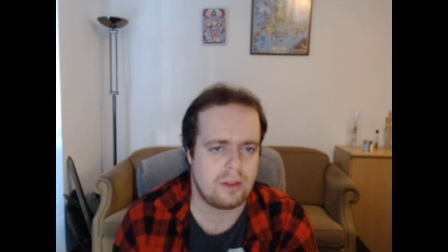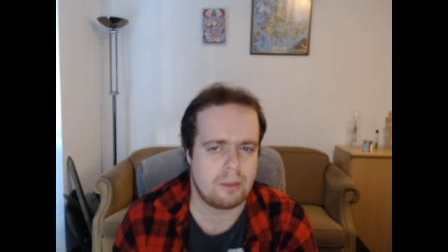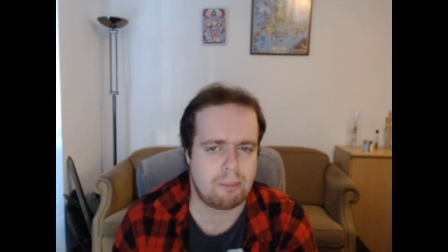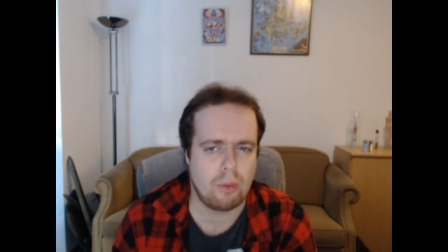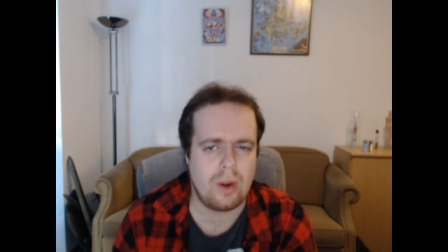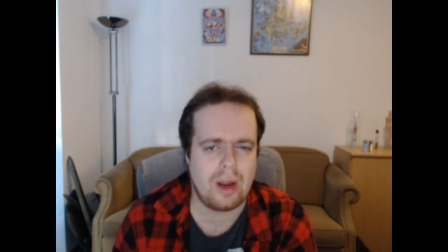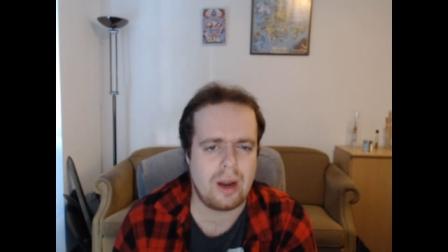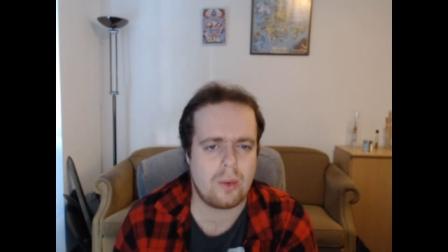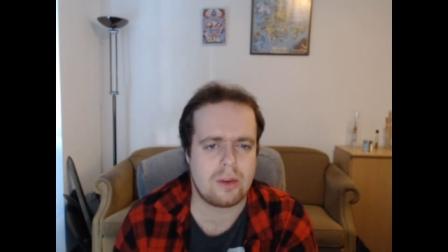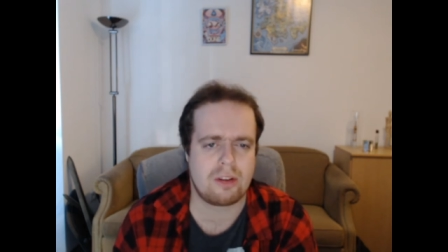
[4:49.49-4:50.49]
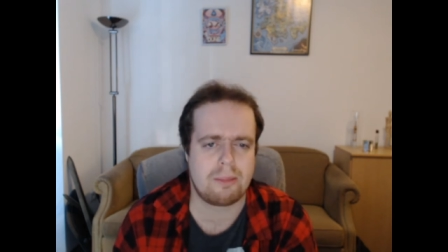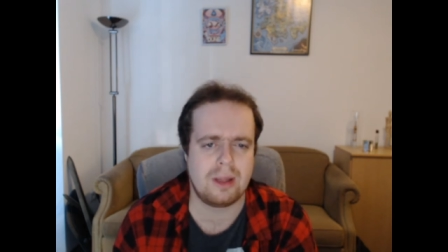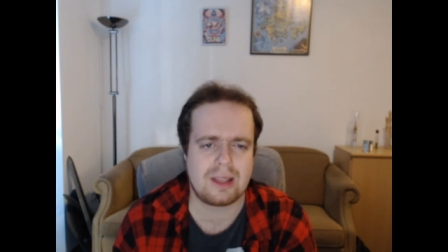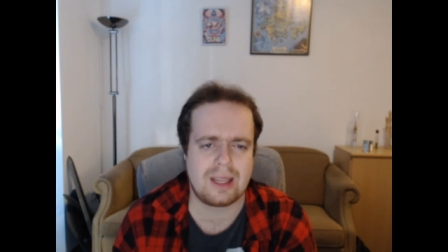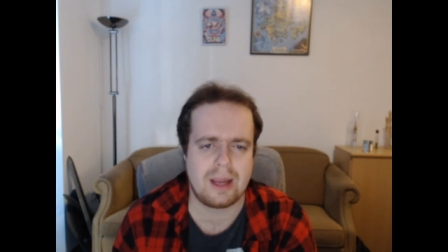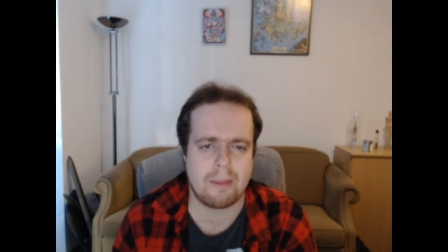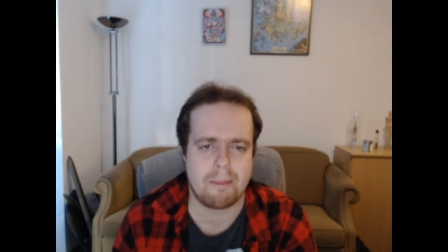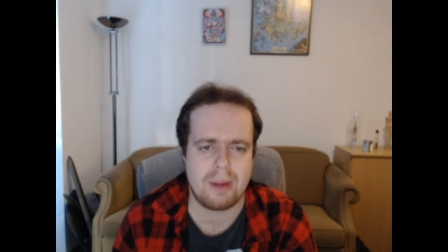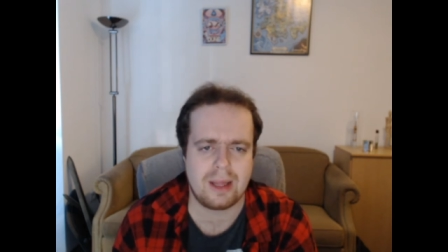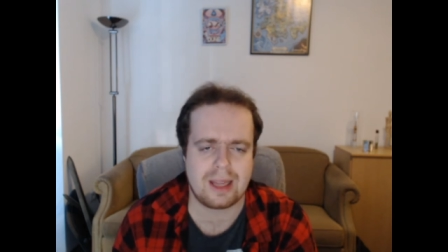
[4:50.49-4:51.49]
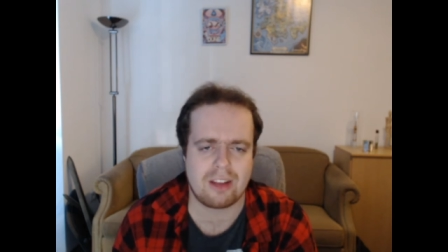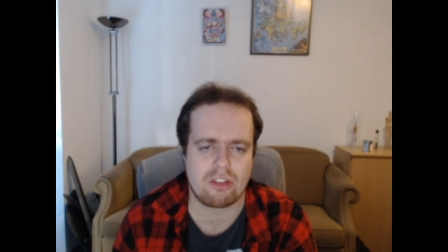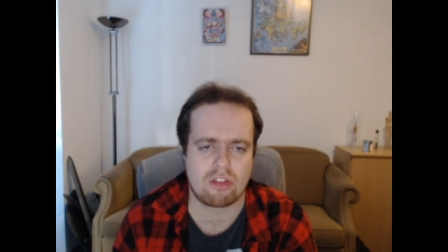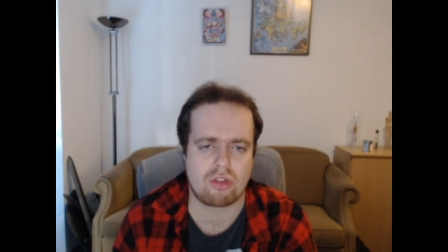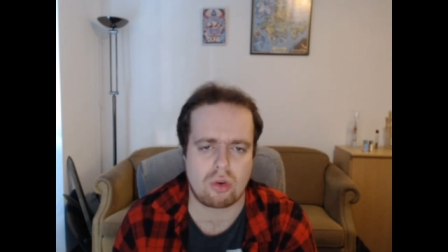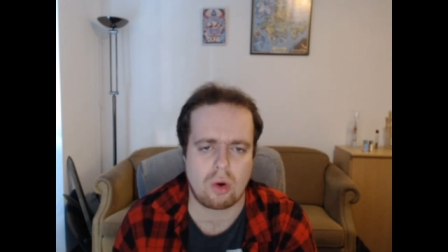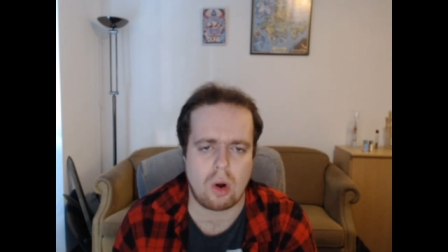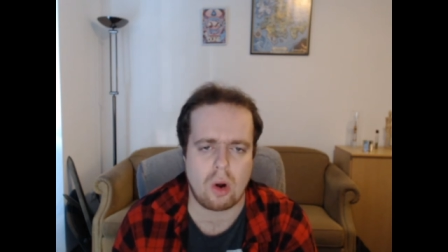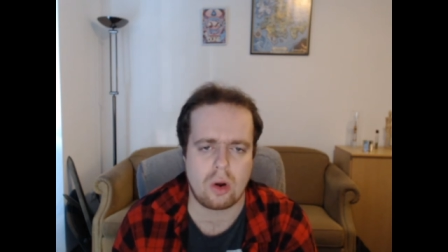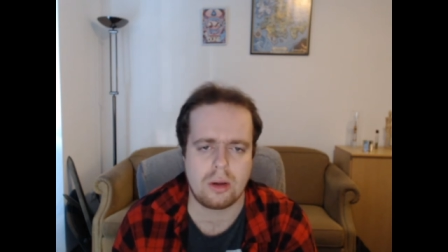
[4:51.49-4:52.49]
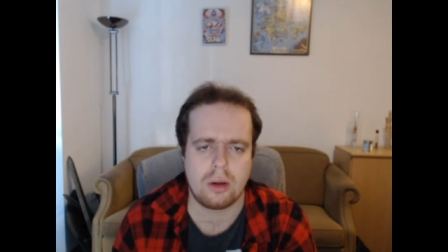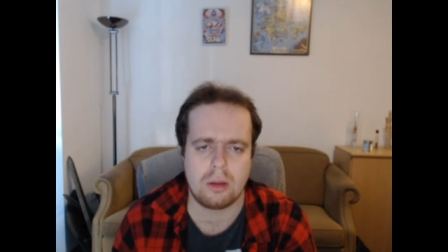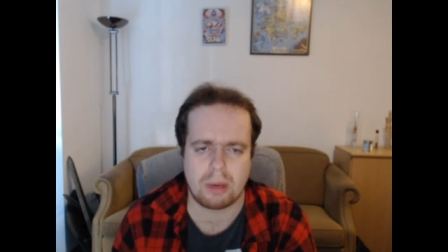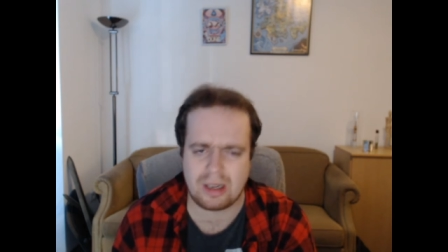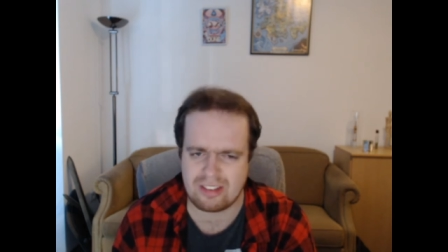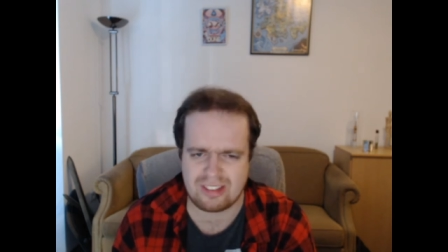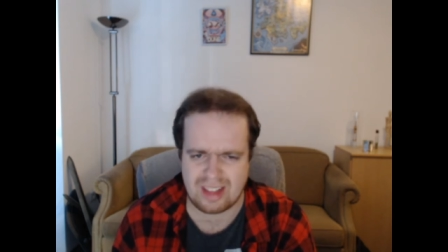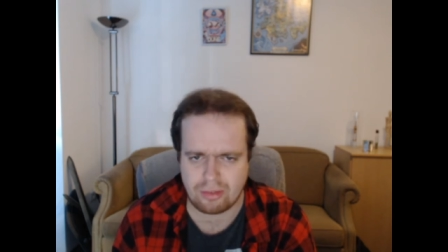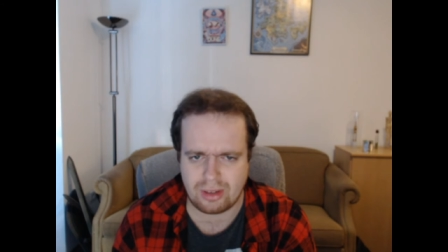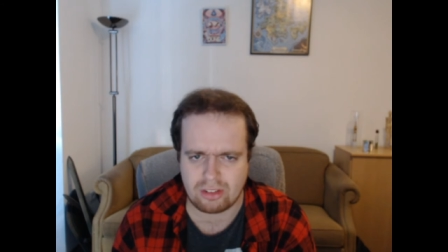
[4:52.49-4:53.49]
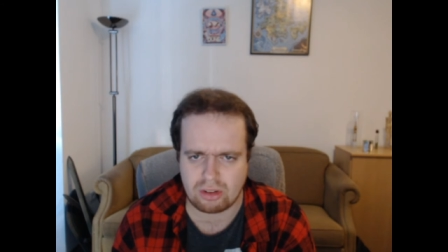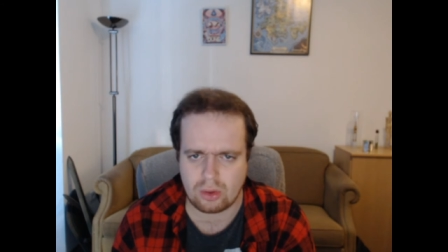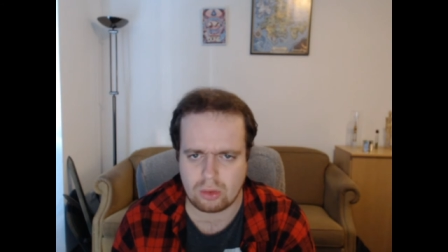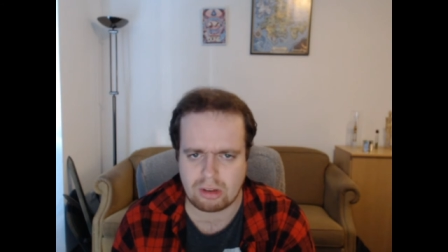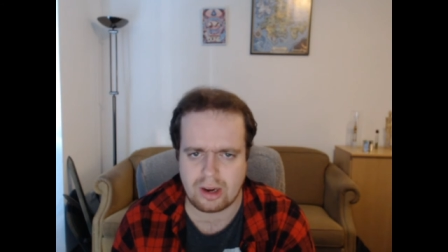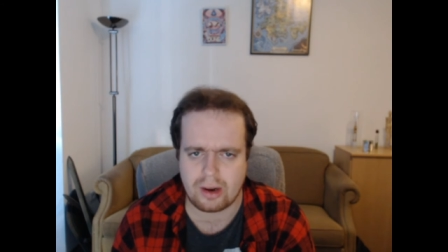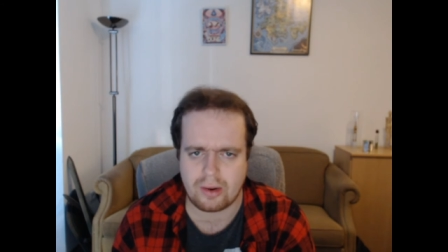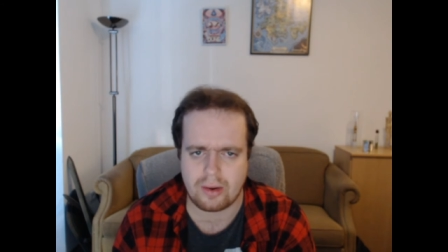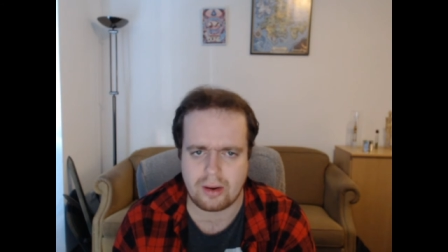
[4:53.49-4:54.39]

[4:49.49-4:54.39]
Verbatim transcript: The pull here is admittedly a bit less strong, but it's definitely still there.